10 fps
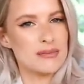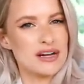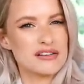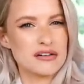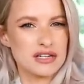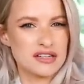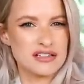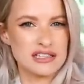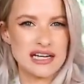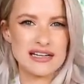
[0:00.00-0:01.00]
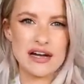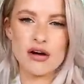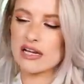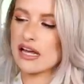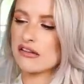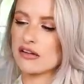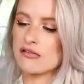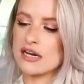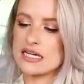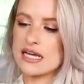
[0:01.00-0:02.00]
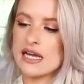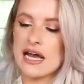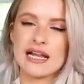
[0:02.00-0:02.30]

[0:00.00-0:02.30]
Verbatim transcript: I mean, it's already selling out like hotcakes already.